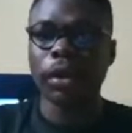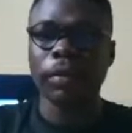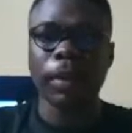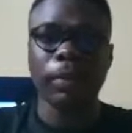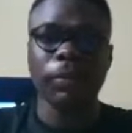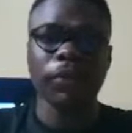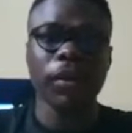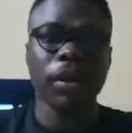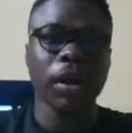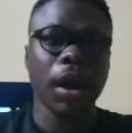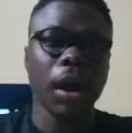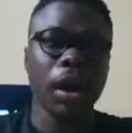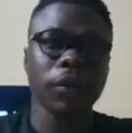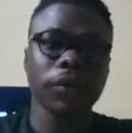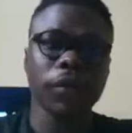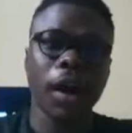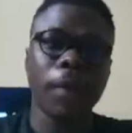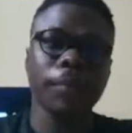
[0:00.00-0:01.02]
might be saying,
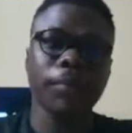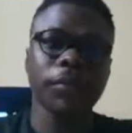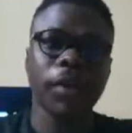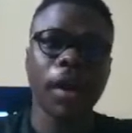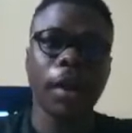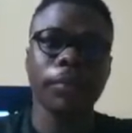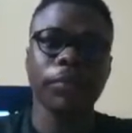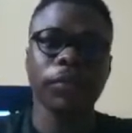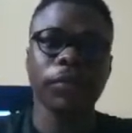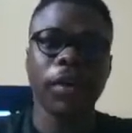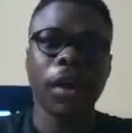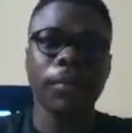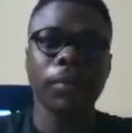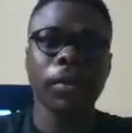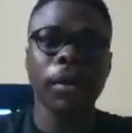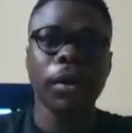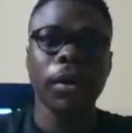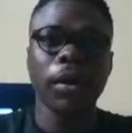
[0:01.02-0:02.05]
it's cap, it's cap, it's
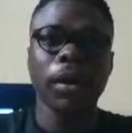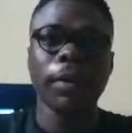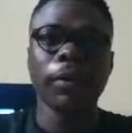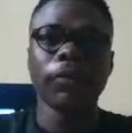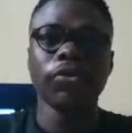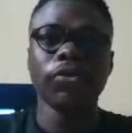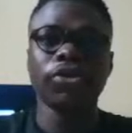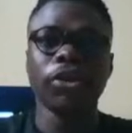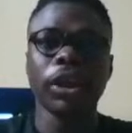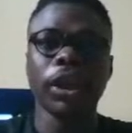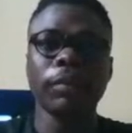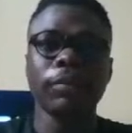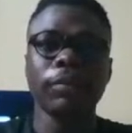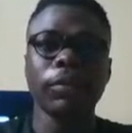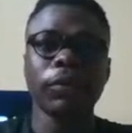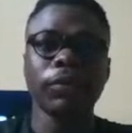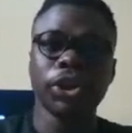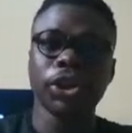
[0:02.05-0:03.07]
cap. Let me even show
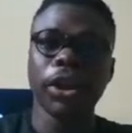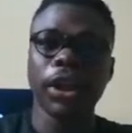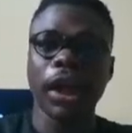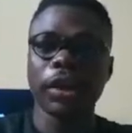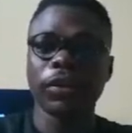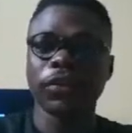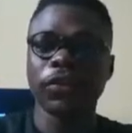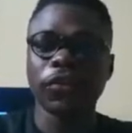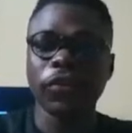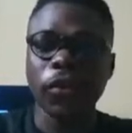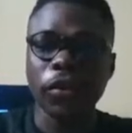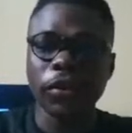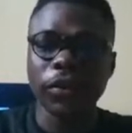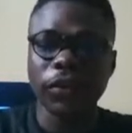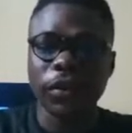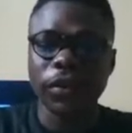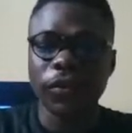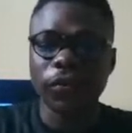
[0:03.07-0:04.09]
you that all
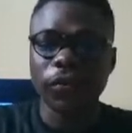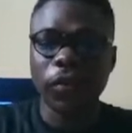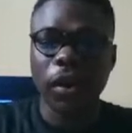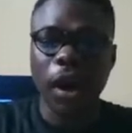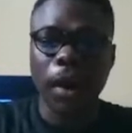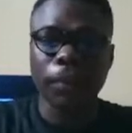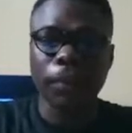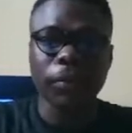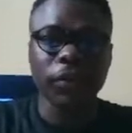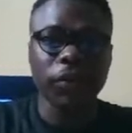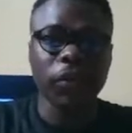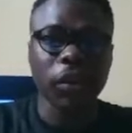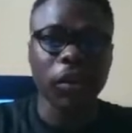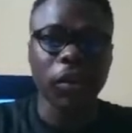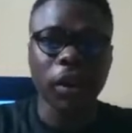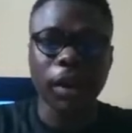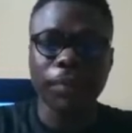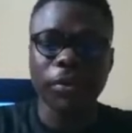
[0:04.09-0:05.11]
this thing is not cap. This is
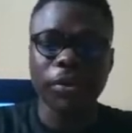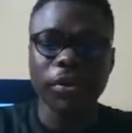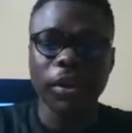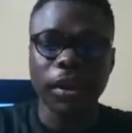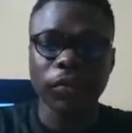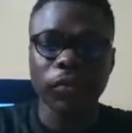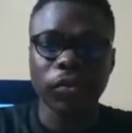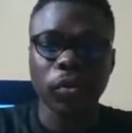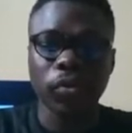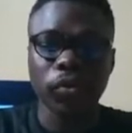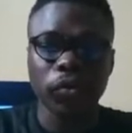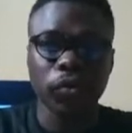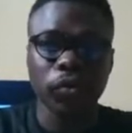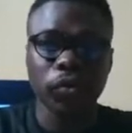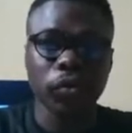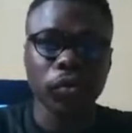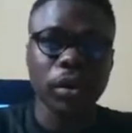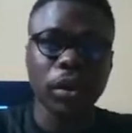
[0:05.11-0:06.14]
another page I sold
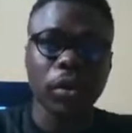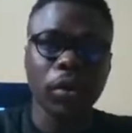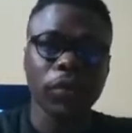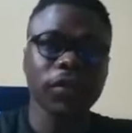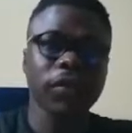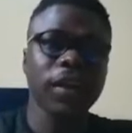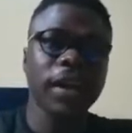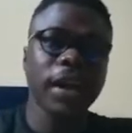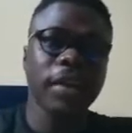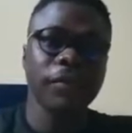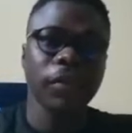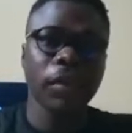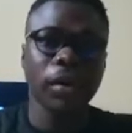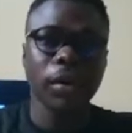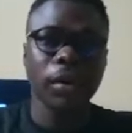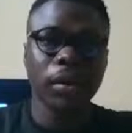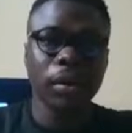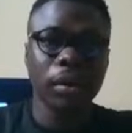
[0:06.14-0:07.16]
to Husky
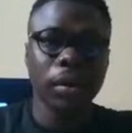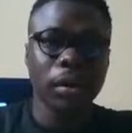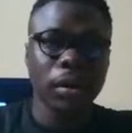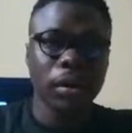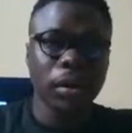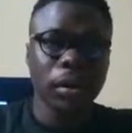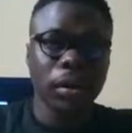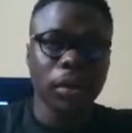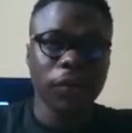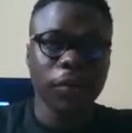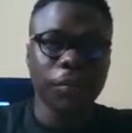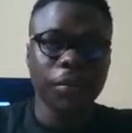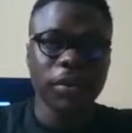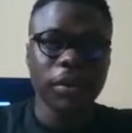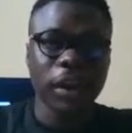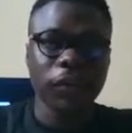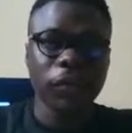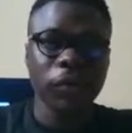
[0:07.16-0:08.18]
Ever. It's a
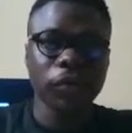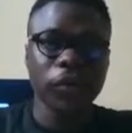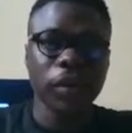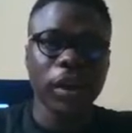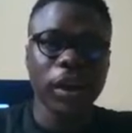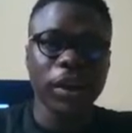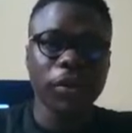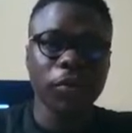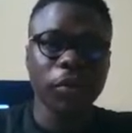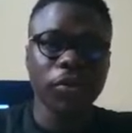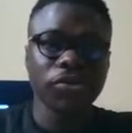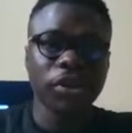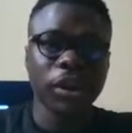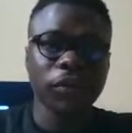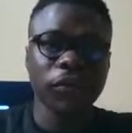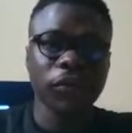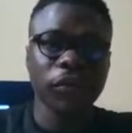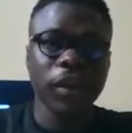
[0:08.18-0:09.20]
page I sold to a lady who was
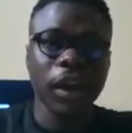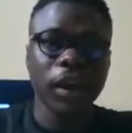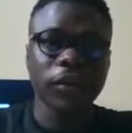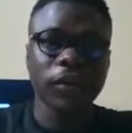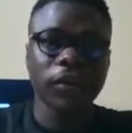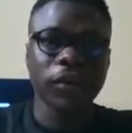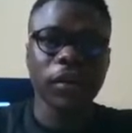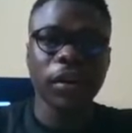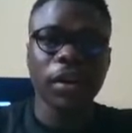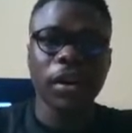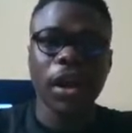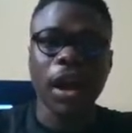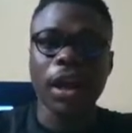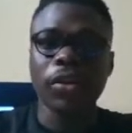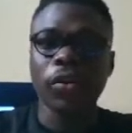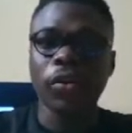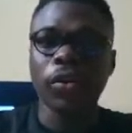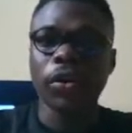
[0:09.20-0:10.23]
trying to start
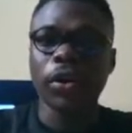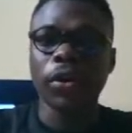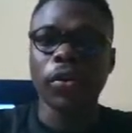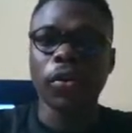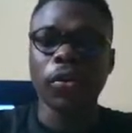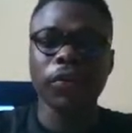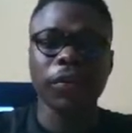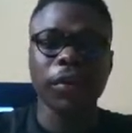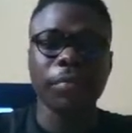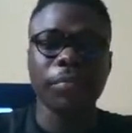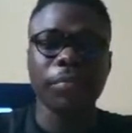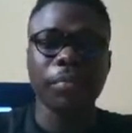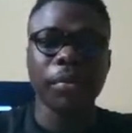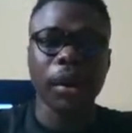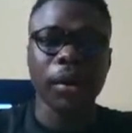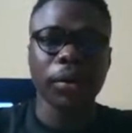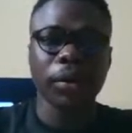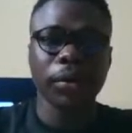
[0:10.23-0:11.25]
a Husky
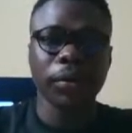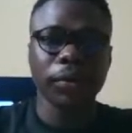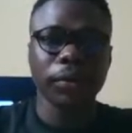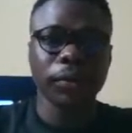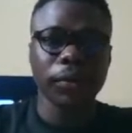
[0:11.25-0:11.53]
brand,